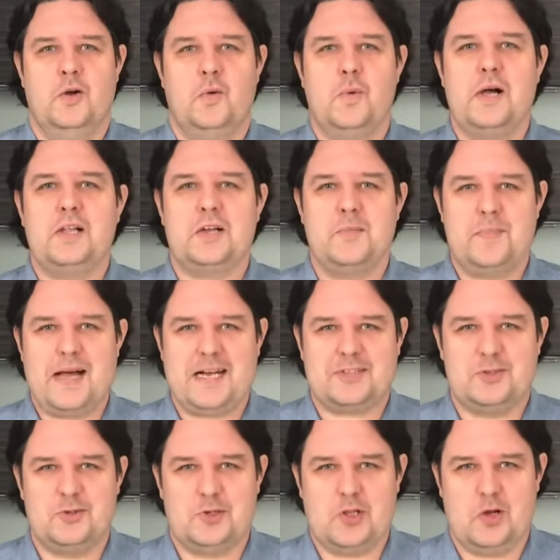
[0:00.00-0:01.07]
Welcome
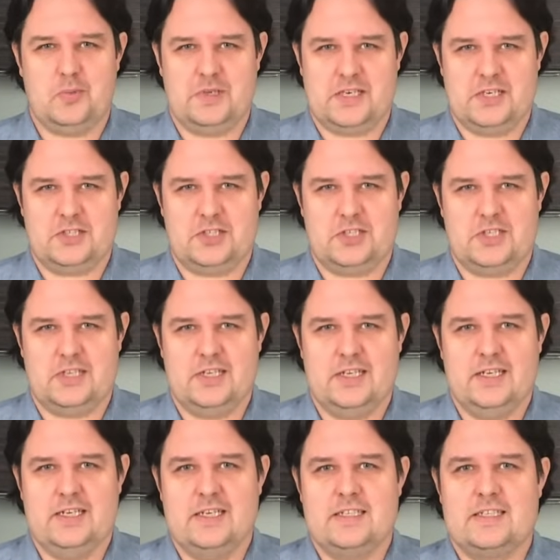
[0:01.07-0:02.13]
back to A Global
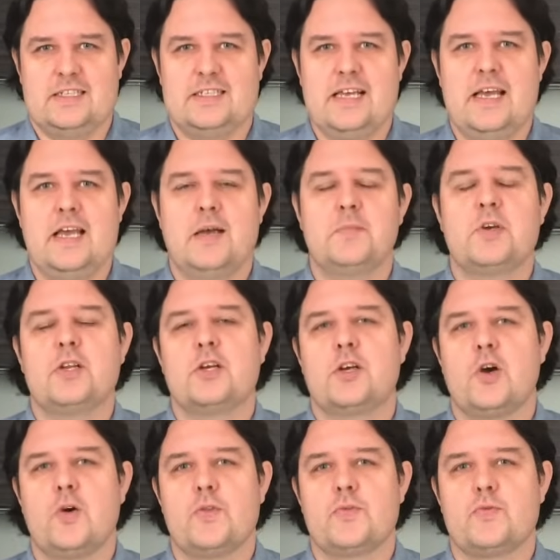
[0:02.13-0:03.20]
Kitchen. Today I'm going
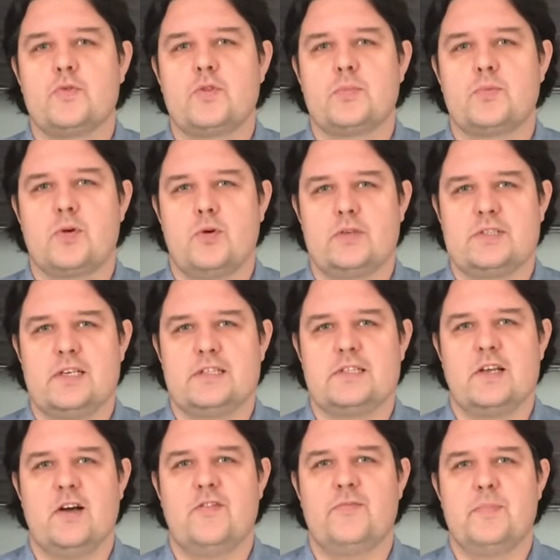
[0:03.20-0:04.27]
to go through the
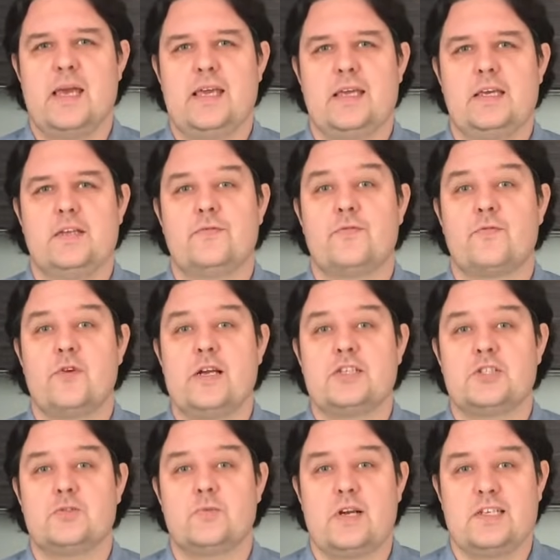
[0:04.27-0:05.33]
process of making
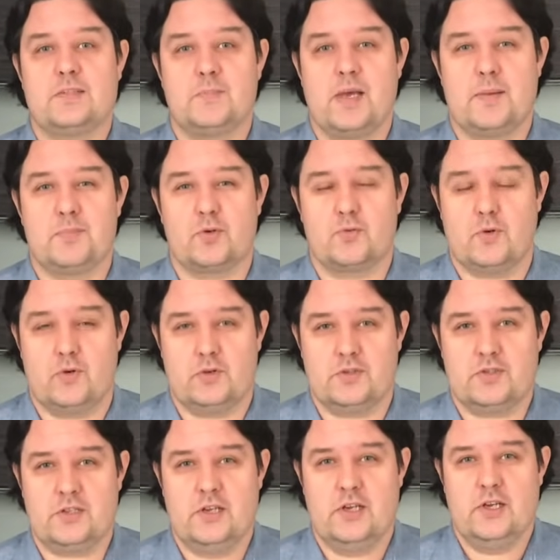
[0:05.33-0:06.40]
fresh rice paper rolls.